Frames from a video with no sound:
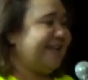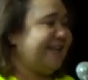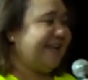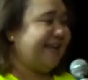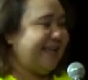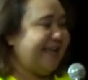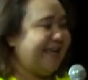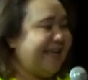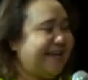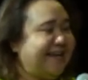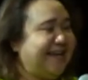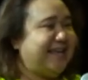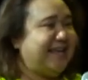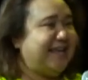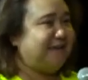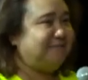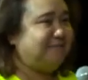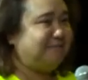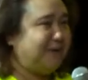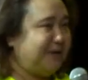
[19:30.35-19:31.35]
And
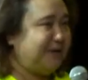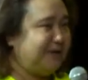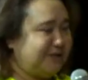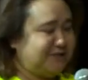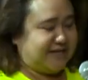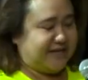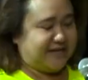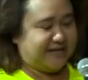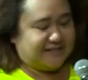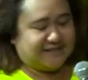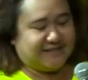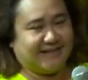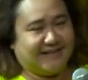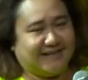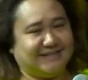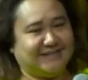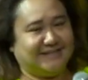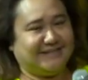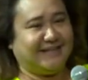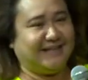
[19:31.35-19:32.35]
again, he
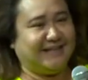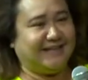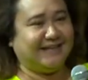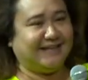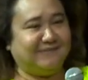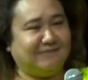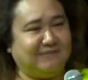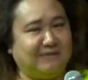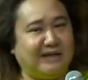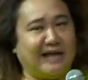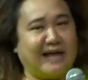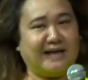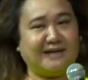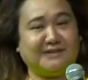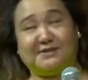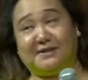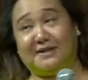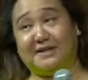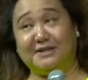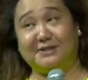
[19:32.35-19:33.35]
apologizes. We
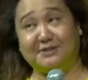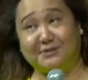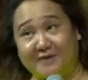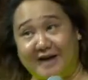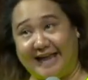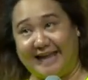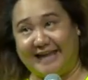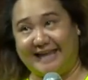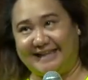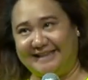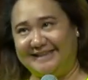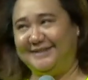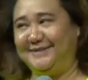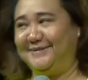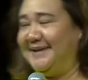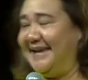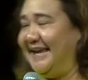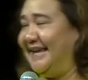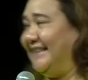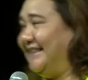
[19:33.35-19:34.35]
actually tried
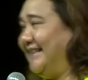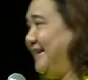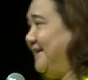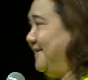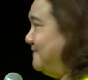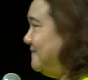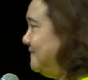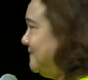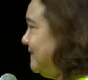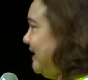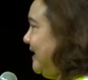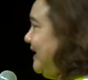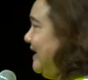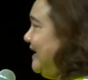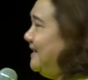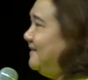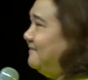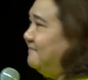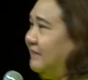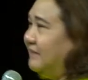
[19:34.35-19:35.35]
to get him,
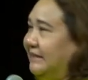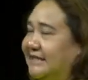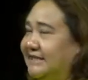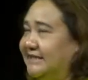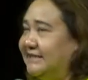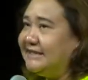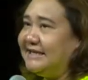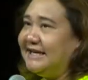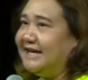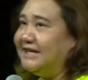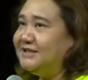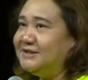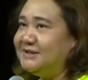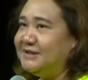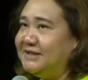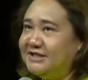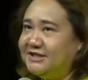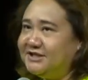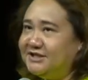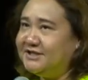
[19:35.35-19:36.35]
but his
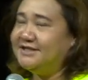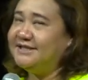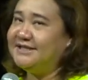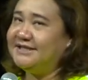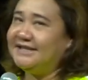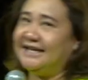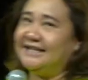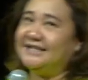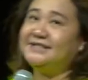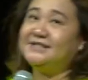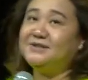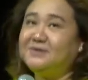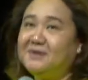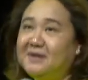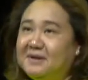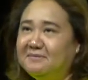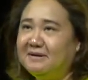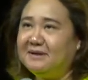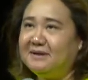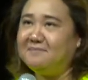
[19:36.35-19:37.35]
schedule is just
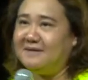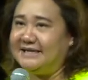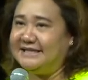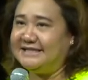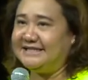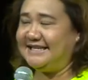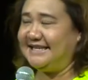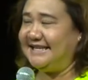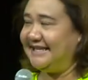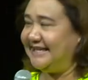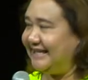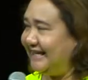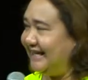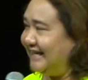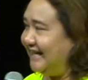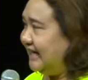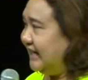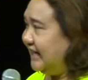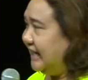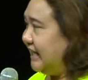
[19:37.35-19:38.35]
extremely
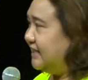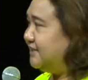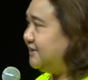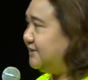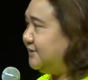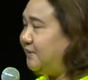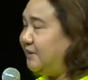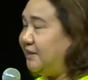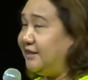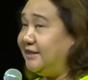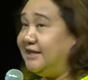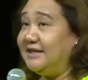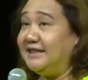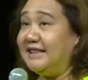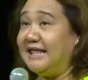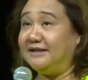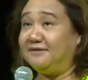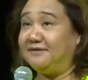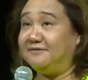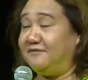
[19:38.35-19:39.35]
busy. And so he
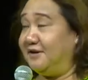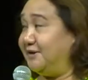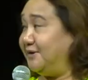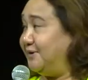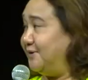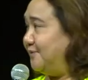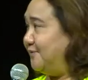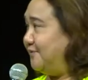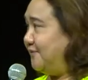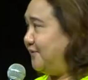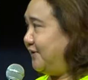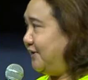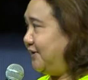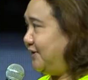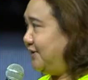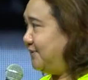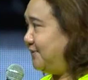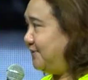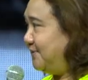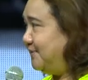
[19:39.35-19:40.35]
did that video
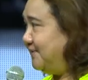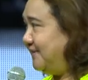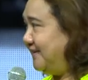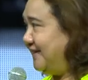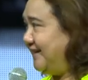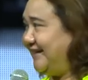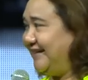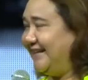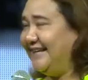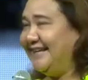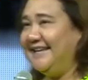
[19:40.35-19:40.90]
for you.